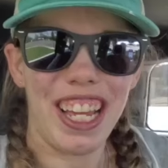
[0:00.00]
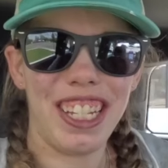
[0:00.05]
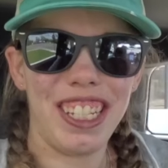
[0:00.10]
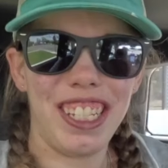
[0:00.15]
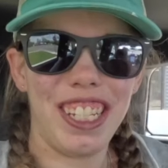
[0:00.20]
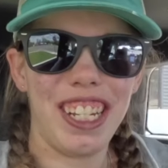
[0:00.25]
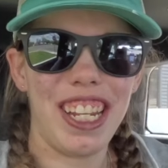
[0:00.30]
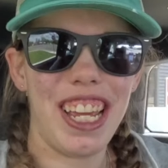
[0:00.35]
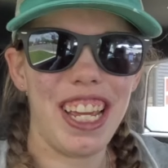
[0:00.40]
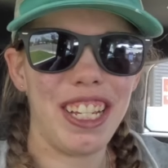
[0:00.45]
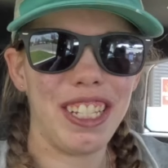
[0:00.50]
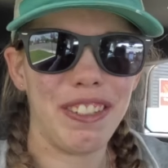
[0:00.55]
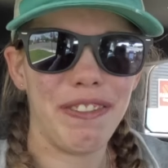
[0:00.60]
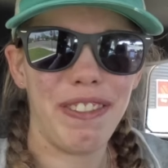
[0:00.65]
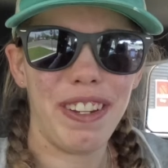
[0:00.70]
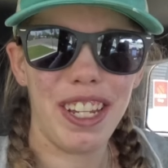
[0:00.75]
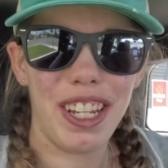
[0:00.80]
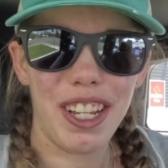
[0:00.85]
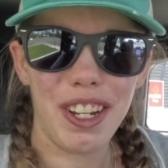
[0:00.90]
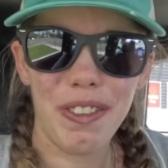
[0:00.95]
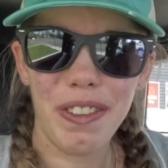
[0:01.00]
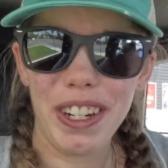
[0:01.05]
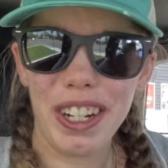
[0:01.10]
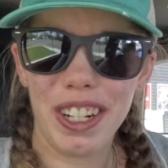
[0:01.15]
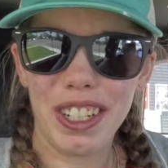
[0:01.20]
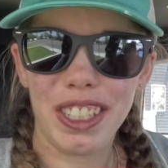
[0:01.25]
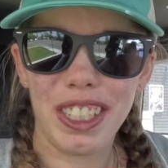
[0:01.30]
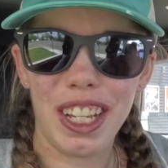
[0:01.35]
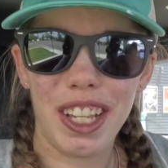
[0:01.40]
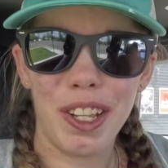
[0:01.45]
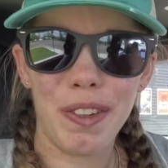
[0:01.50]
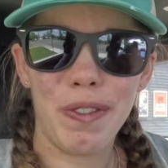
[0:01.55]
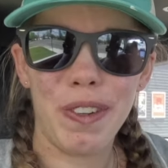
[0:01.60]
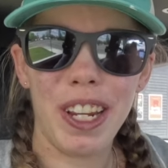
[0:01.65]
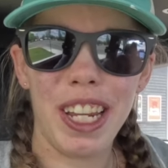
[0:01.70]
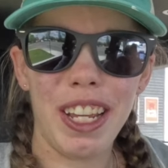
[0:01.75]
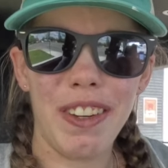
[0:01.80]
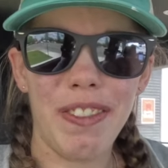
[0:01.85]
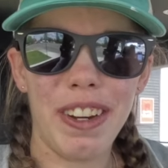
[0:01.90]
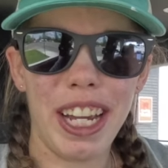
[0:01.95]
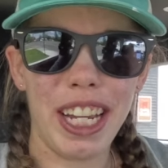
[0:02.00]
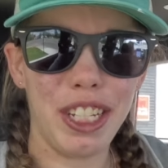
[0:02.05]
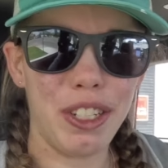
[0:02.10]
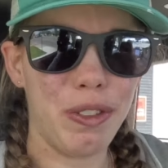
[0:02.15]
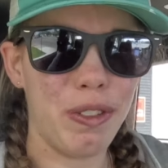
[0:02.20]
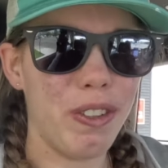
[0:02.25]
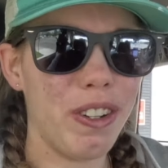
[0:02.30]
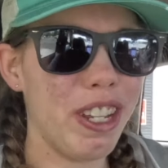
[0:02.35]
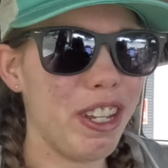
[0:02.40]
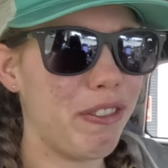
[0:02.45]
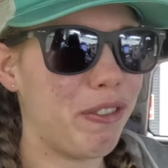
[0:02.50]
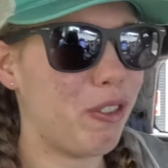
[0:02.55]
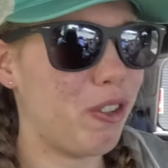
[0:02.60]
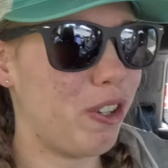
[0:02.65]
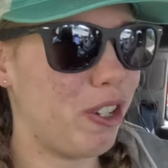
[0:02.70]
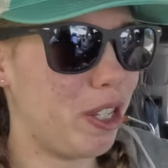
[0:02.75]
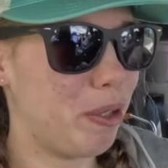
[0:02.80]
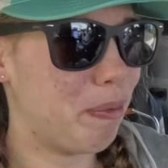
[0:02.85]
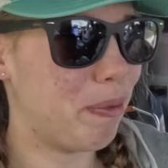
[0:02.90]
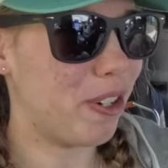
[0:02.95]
In today's video, we are celebrating my 24th